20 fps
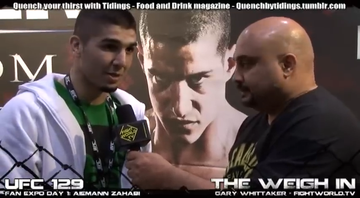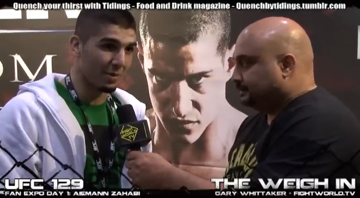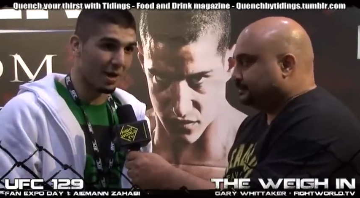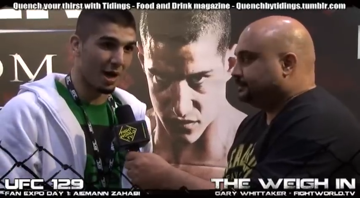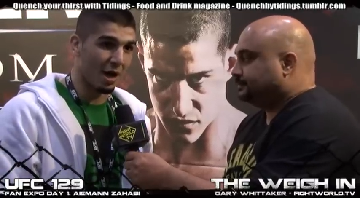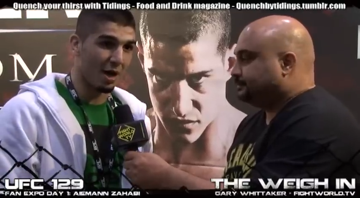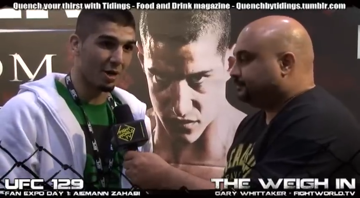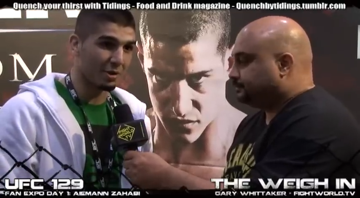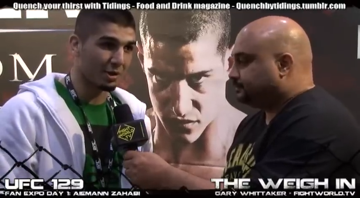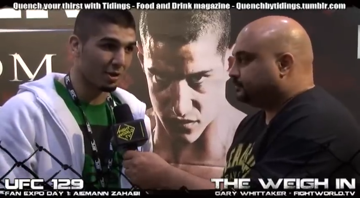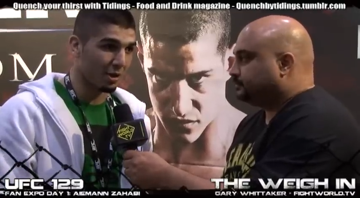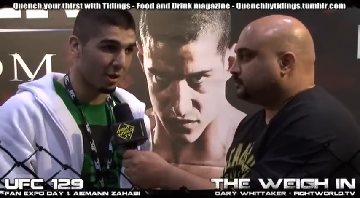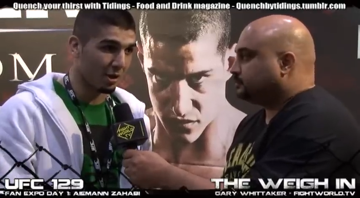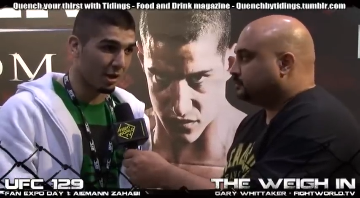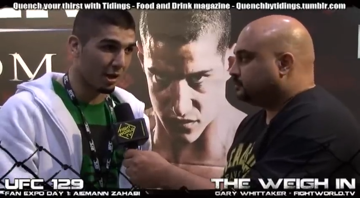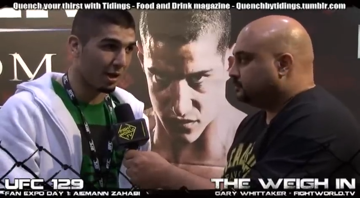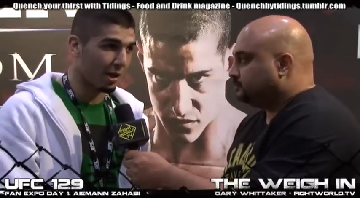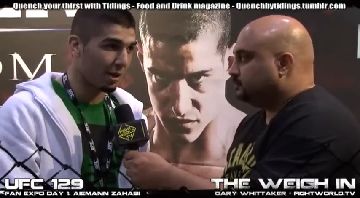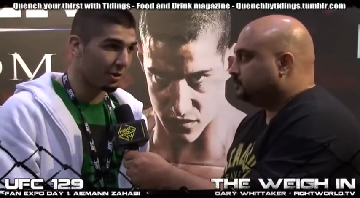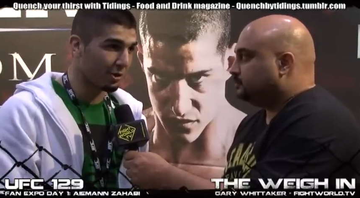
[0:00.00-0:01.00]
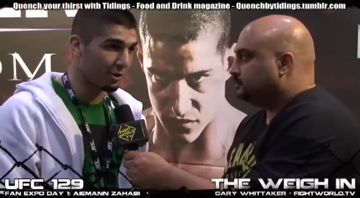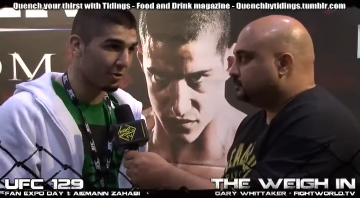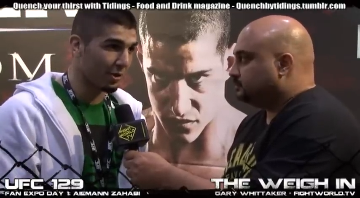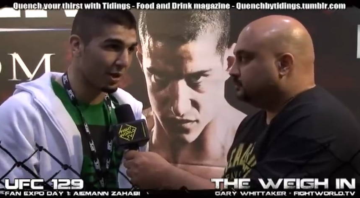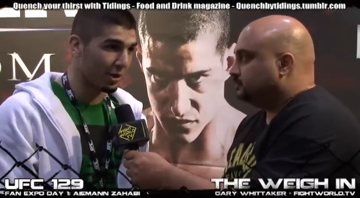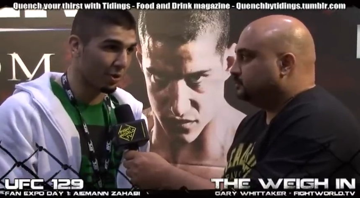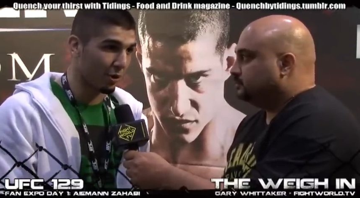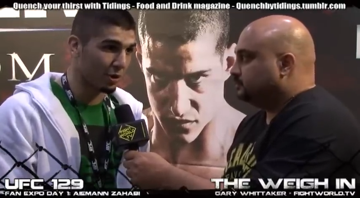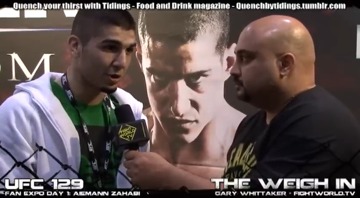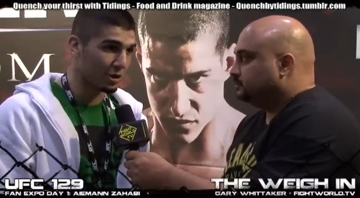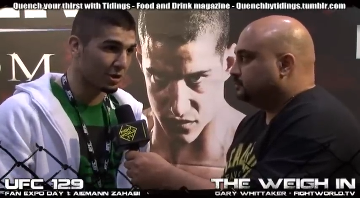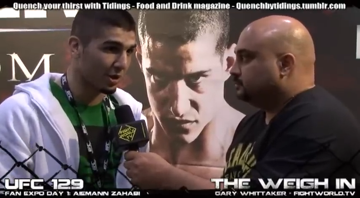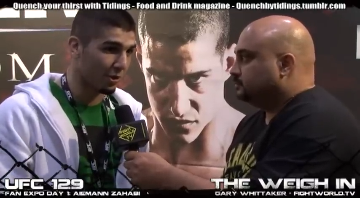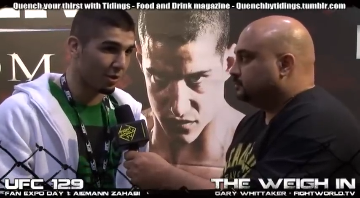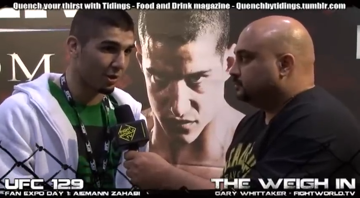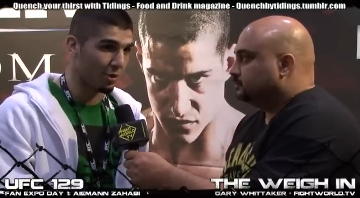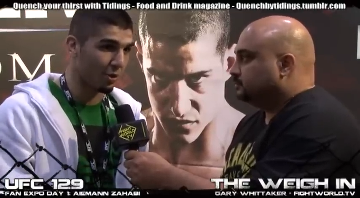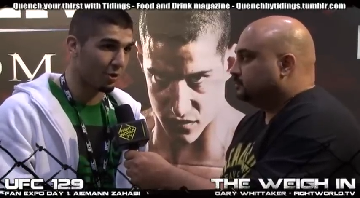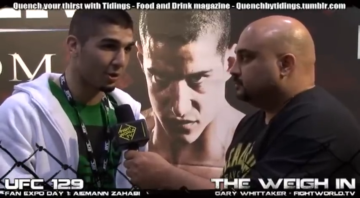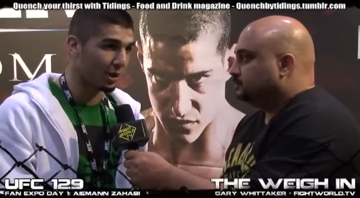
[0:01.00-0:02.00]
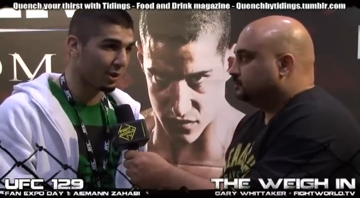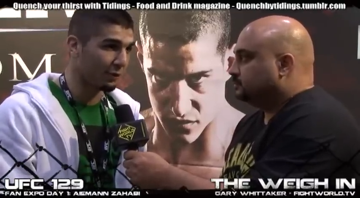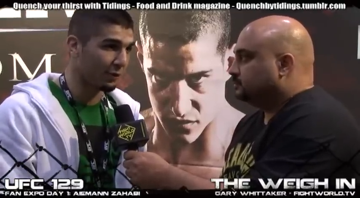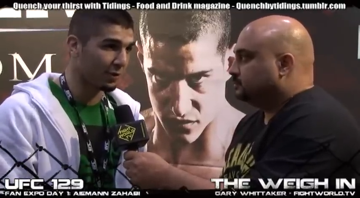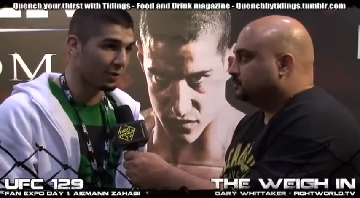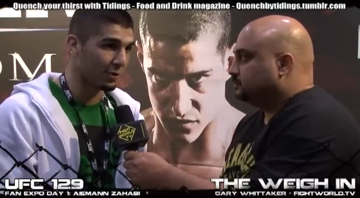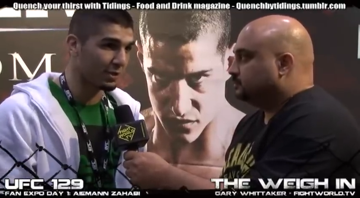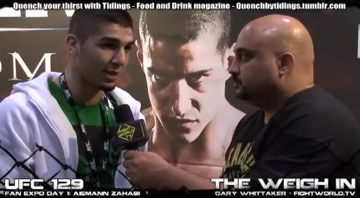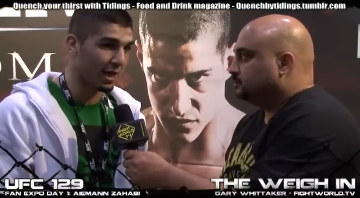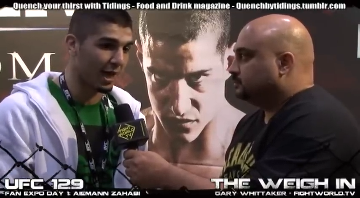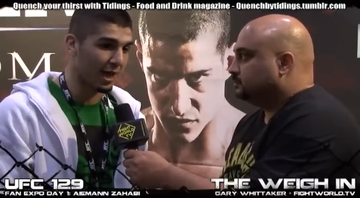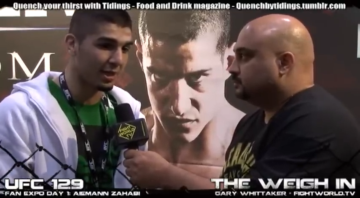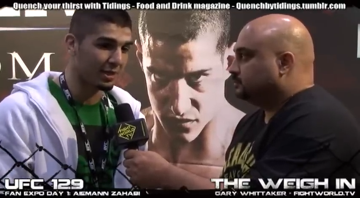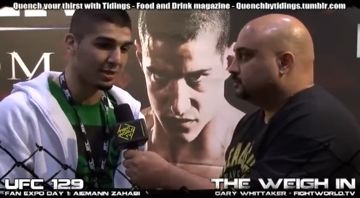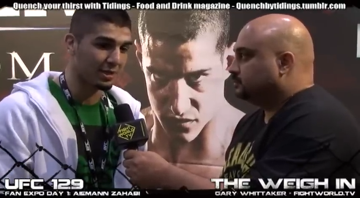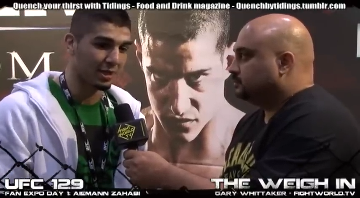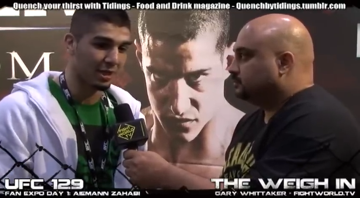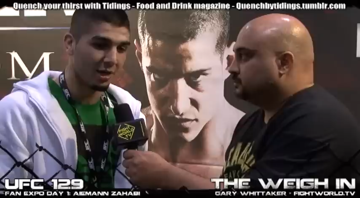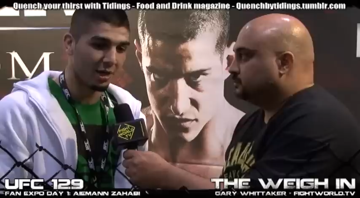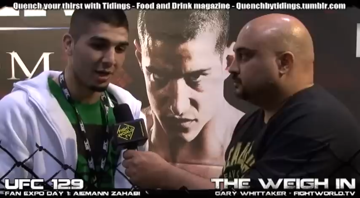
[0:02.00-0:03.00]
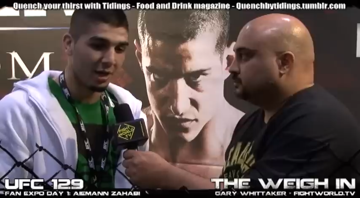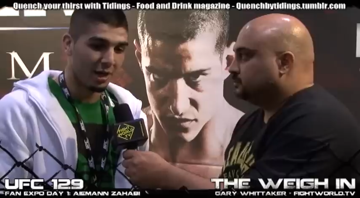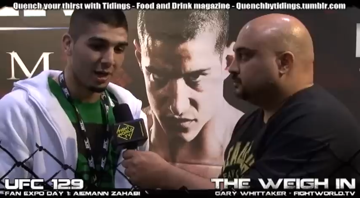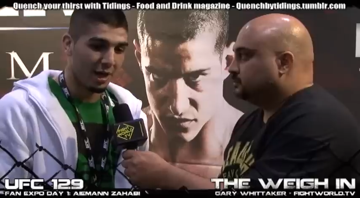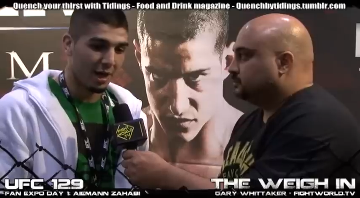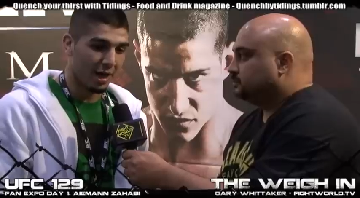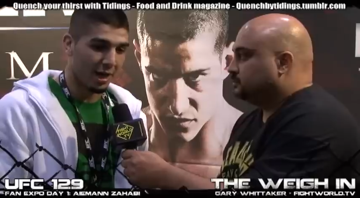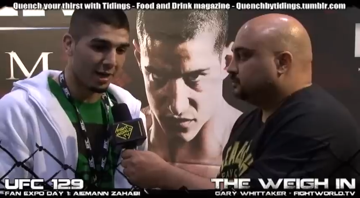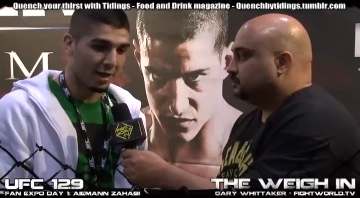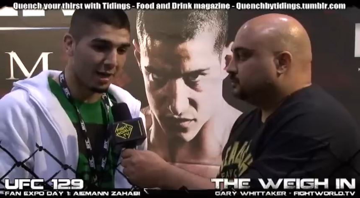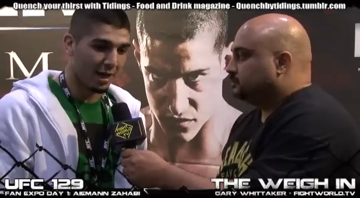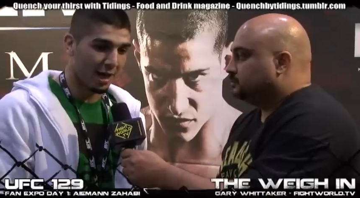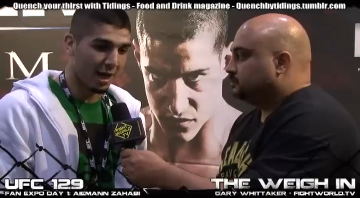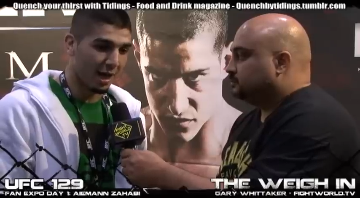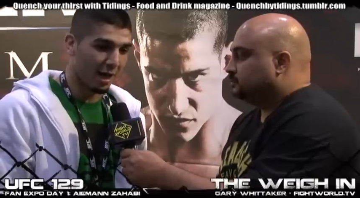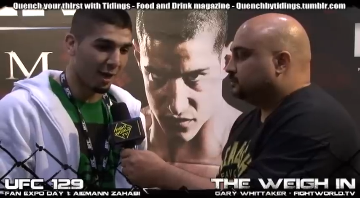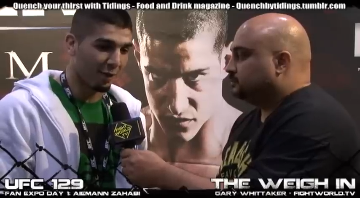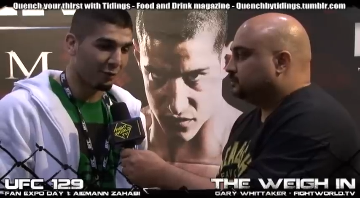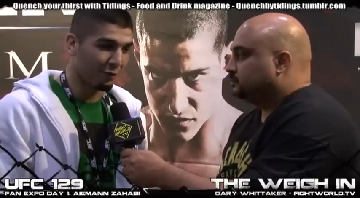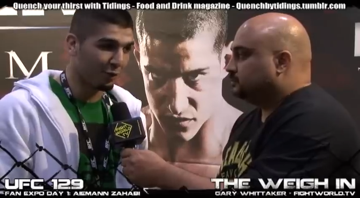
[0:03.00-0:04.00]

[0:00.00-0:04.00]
Speaker 1: them out, and a lot of other great coaches, Eric O'Keefe and those guys. And uh, I